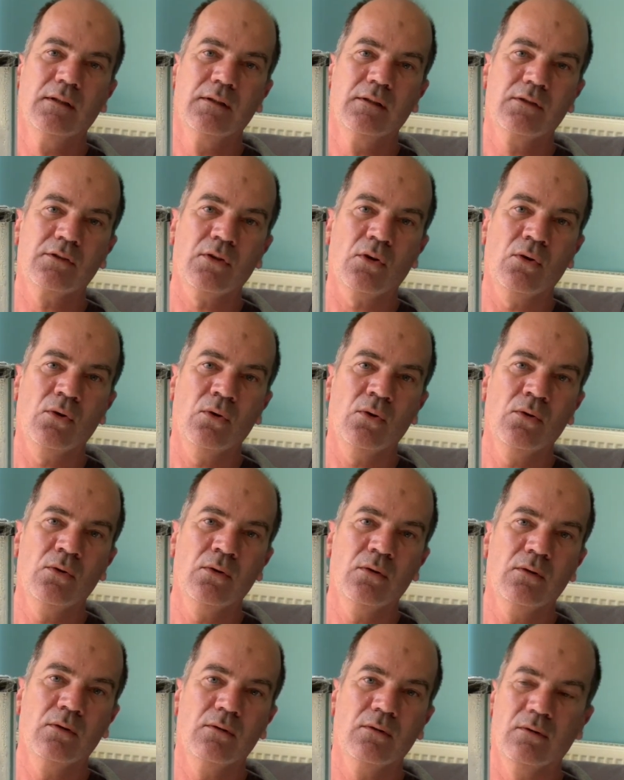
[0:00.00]

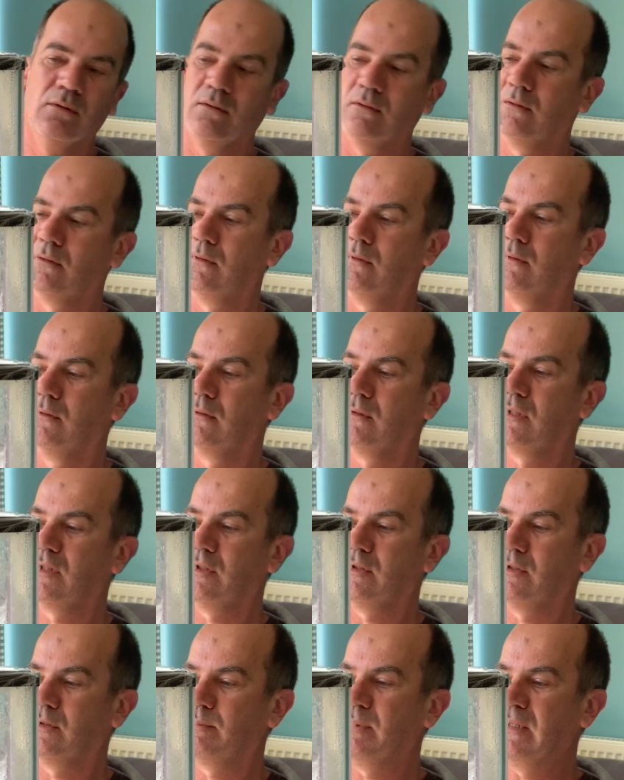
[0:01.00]
So this
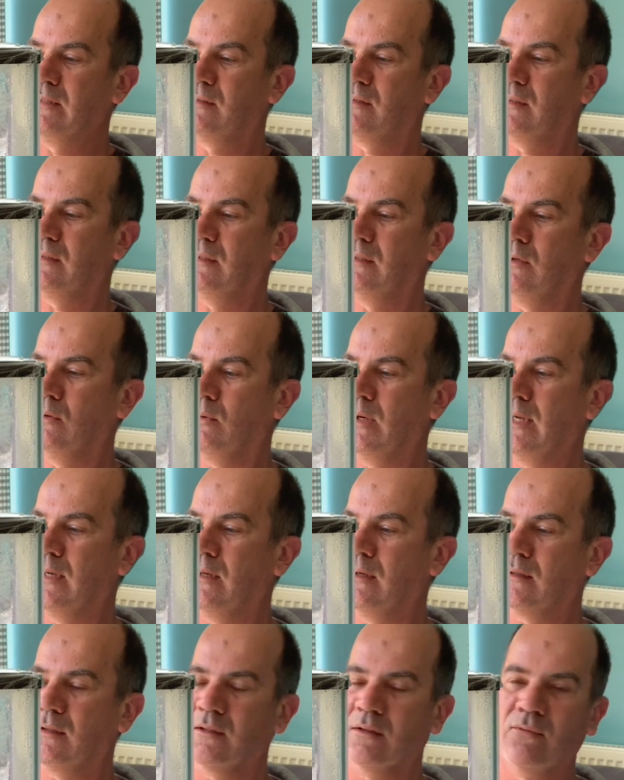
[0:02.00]
has been sitting away
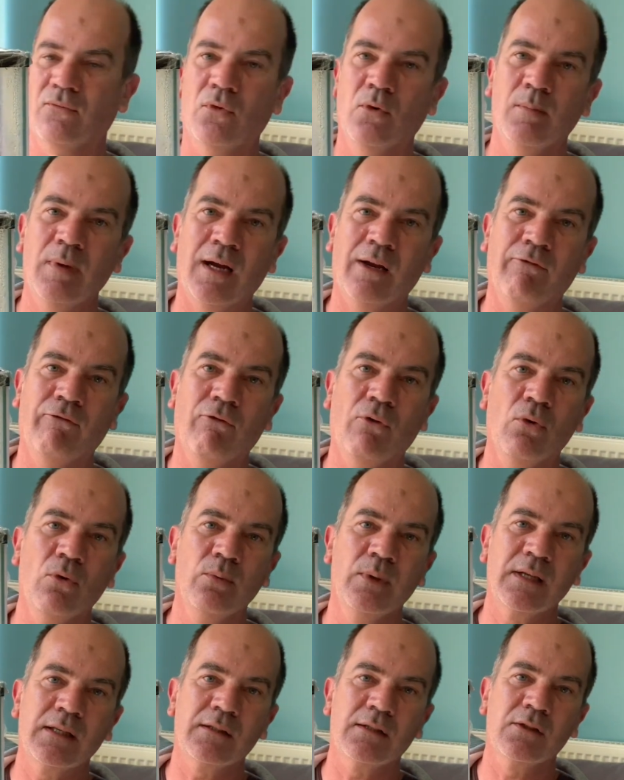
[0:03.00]
like this for about 4
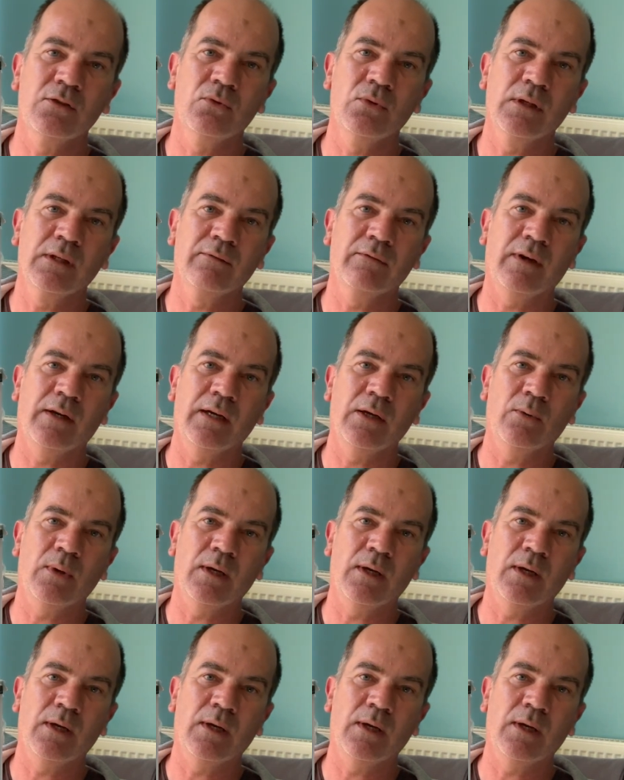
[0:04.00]
weeks and doing very